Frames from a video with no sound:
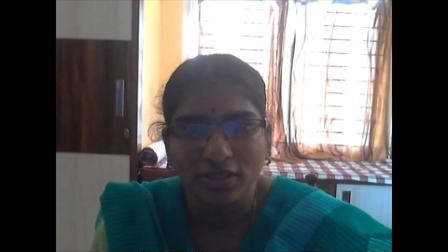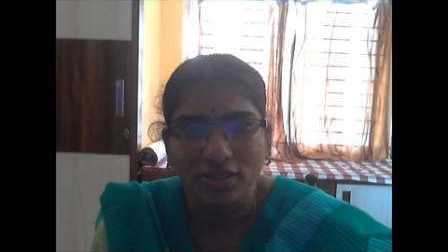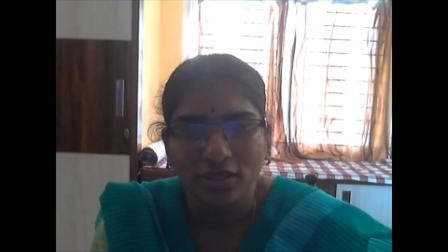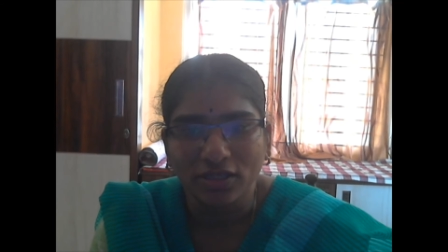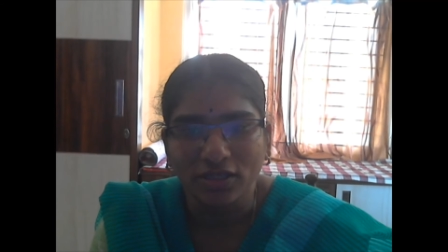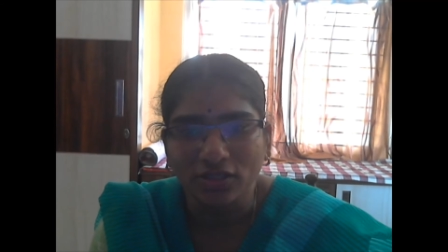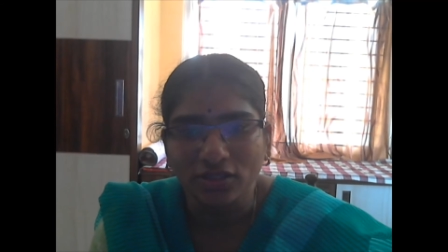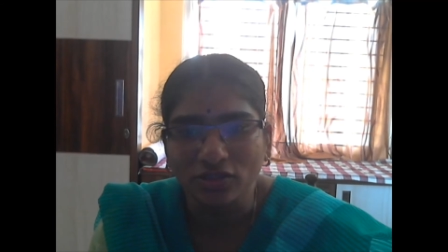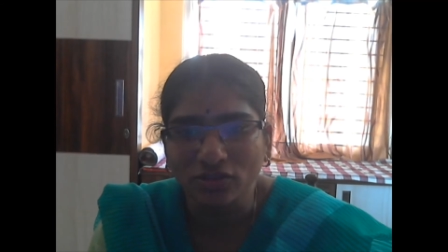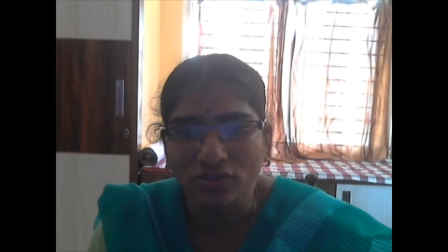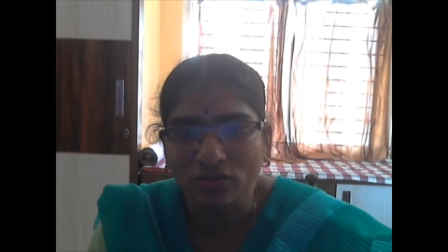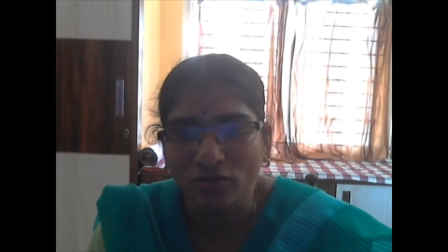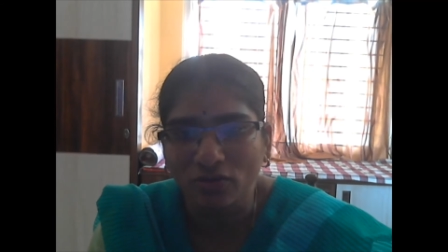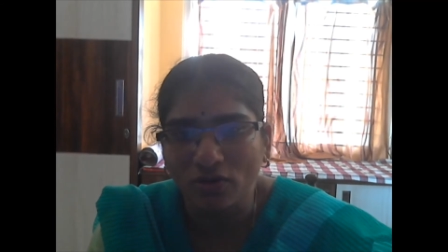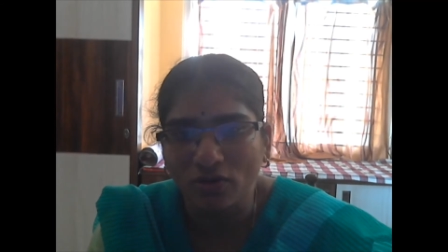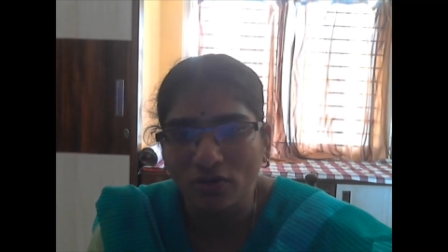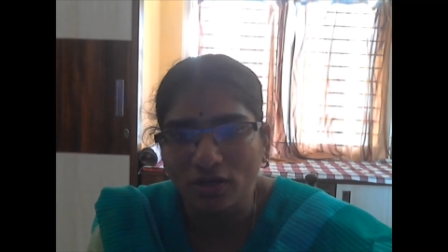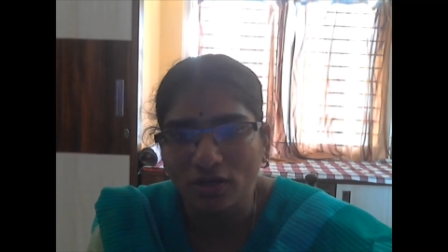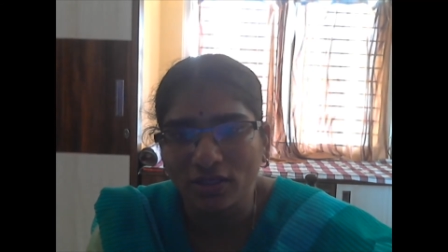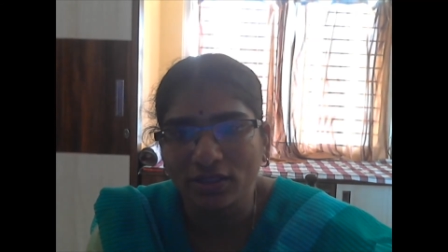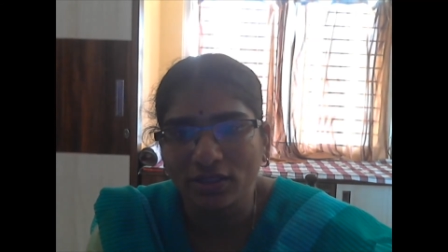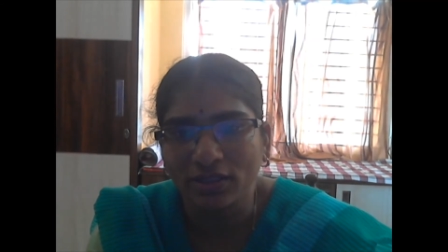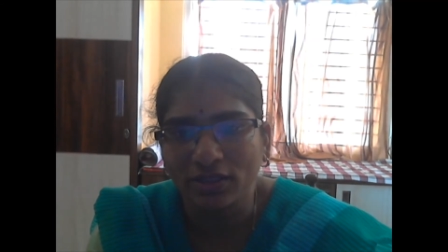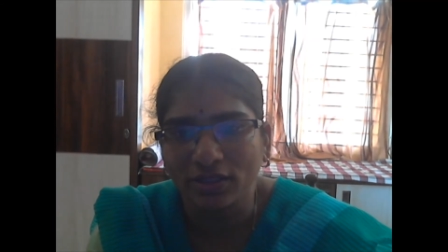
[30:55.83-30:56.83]
is
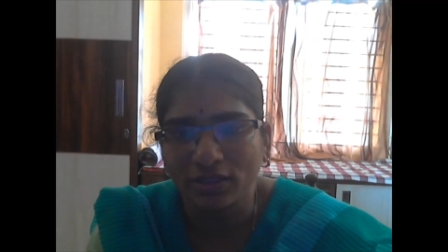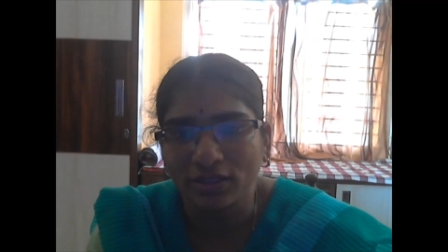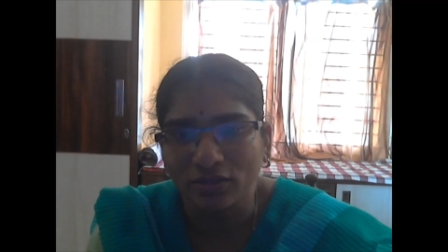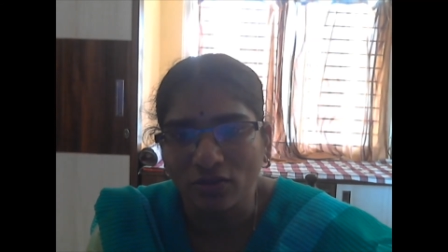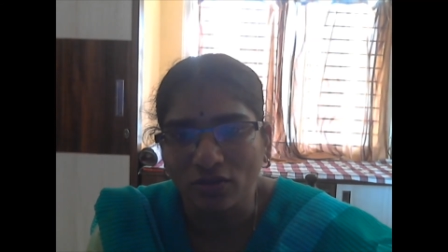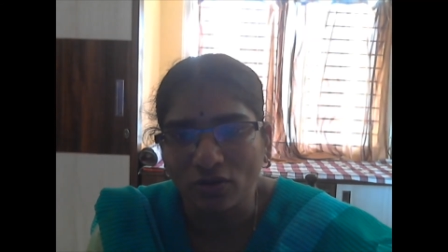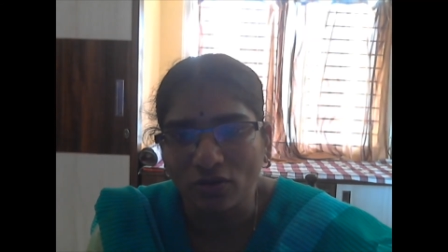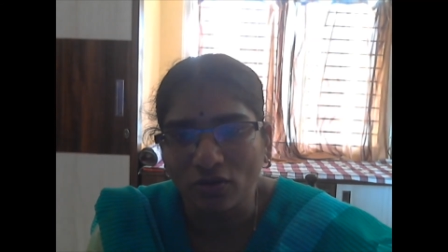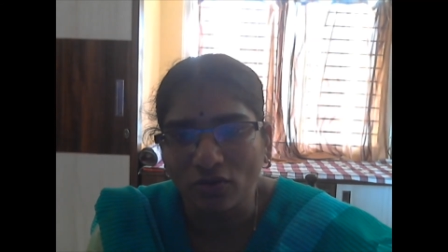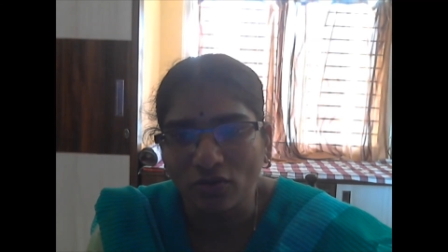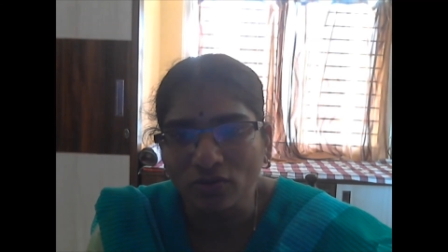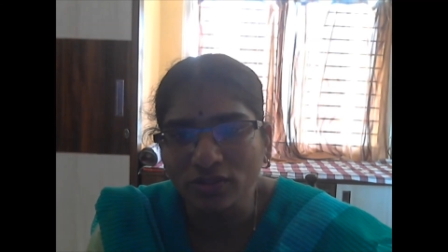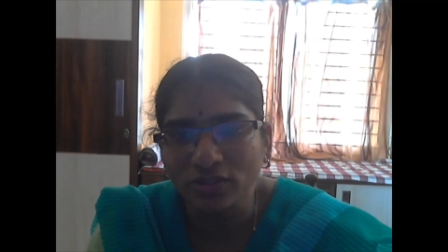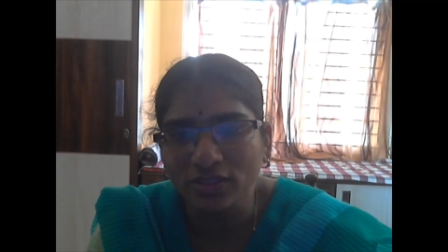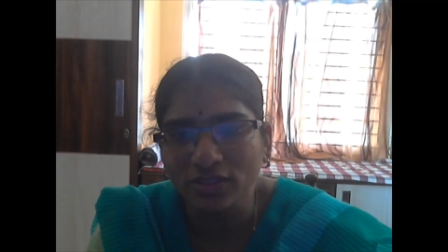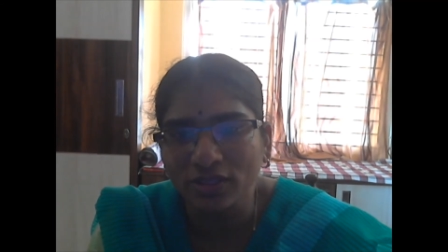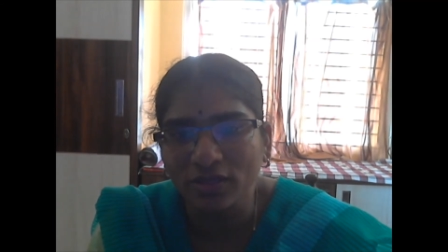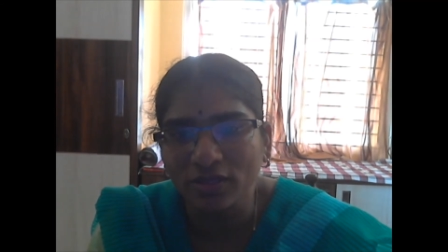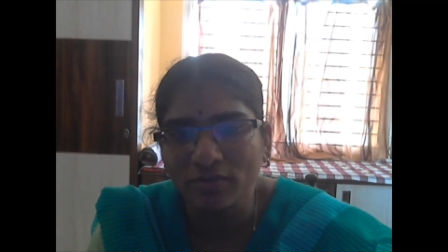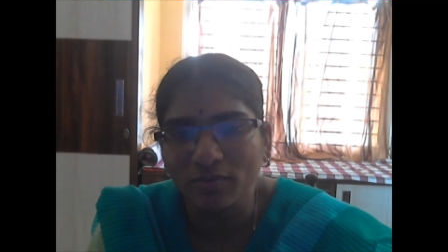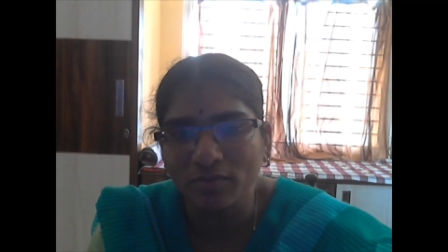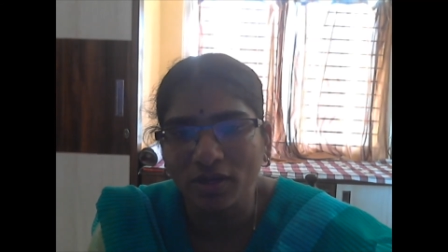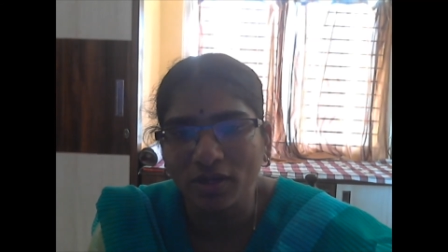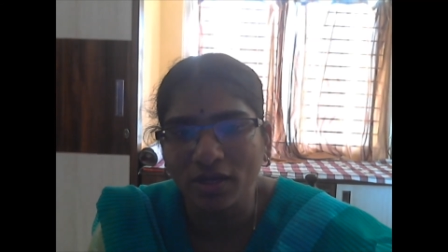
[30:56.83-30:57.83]
called a closed
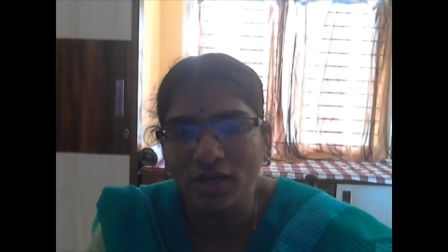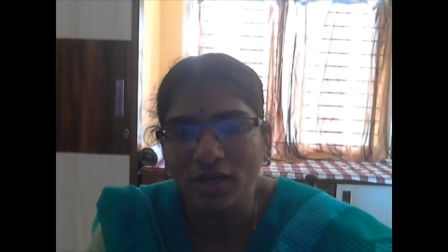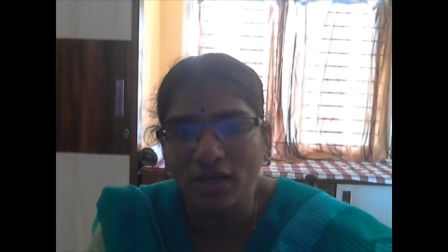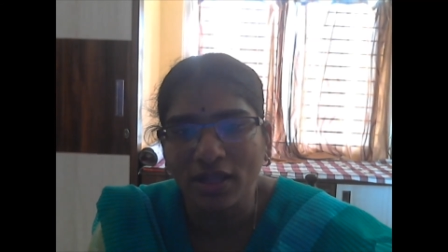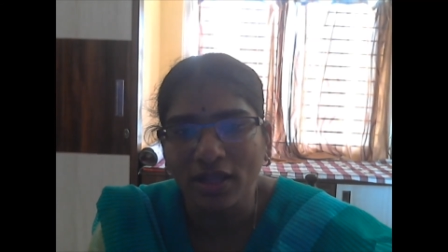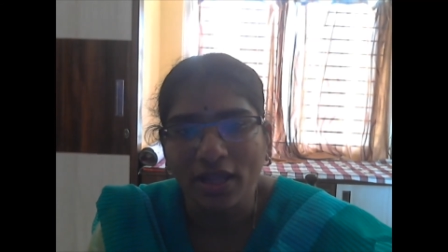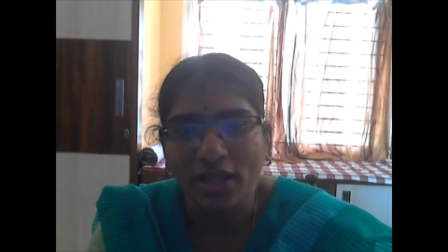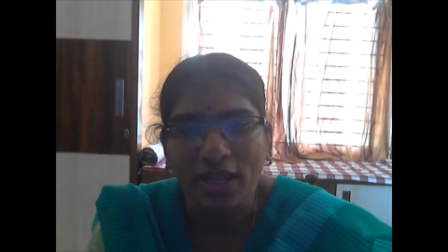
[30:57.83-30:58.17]
syllable,